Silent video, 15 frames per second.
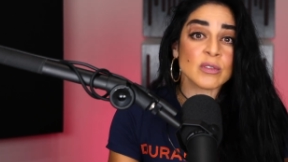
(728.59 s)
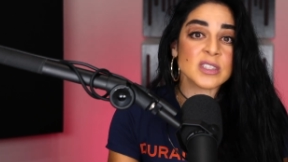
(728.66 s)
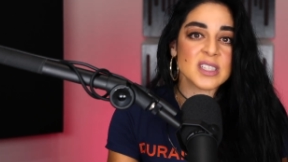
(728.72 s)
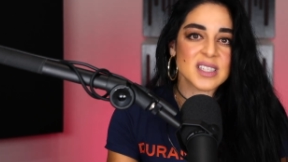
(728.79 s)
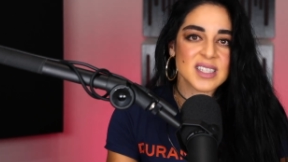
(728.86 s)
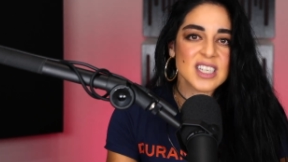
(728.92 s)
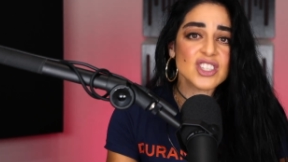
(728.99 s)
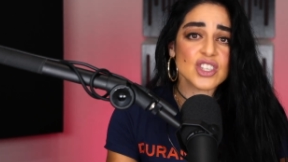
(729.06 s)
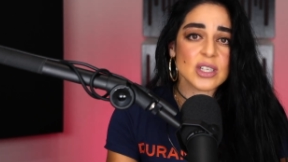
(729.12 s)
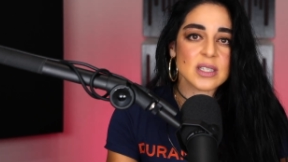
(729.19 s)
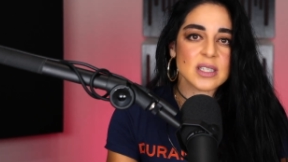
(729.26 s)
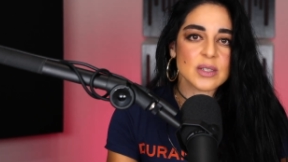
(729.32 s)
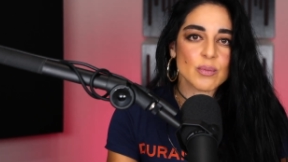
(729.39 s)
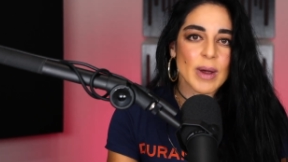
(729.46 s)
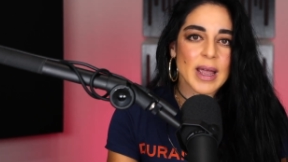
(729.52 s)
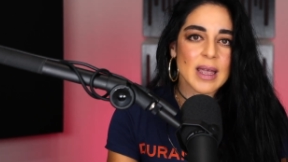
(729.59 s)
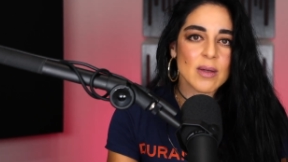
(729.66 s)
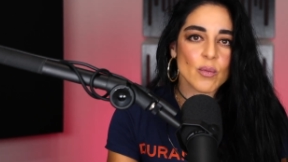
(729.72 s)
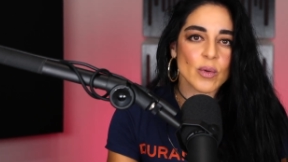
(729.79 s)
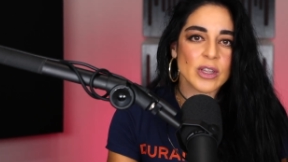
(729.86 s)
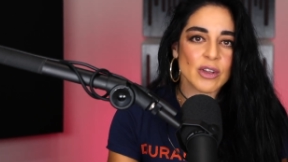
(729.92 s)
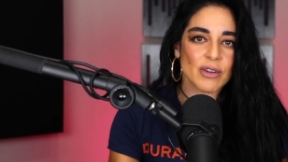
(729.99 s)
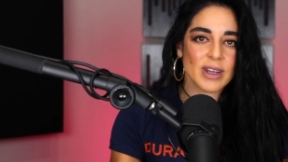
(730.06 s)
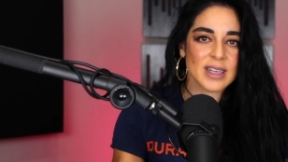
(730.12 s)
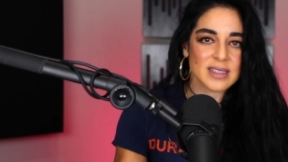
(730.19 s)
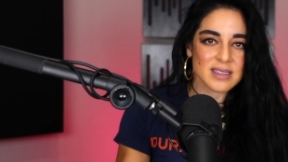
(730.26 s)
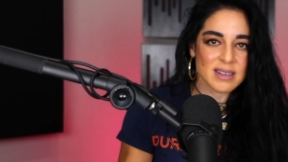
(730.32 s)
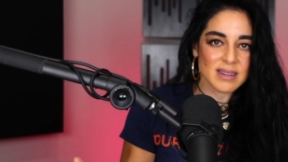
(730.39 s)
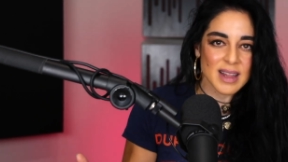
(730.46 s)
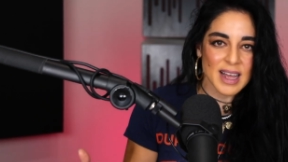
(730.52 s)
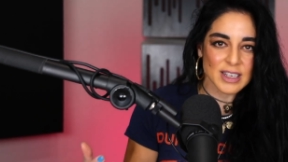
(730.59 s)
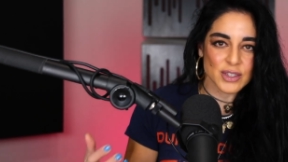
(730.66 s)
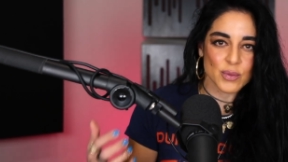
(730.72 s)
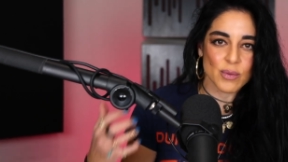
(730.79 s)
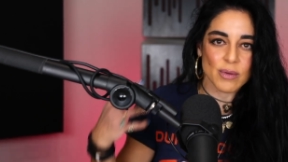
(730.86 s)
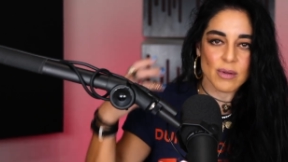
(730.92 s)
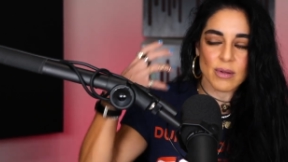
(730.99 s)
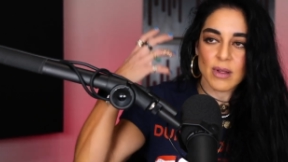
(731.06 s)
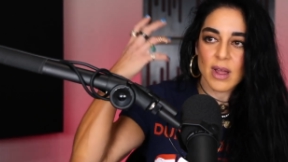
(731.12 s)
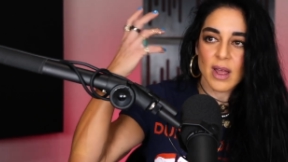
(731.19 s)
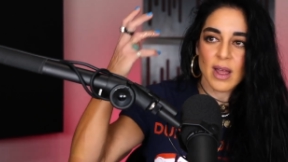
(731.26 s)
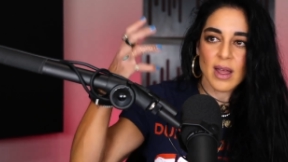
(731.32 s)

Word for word: decisions right when your intellectual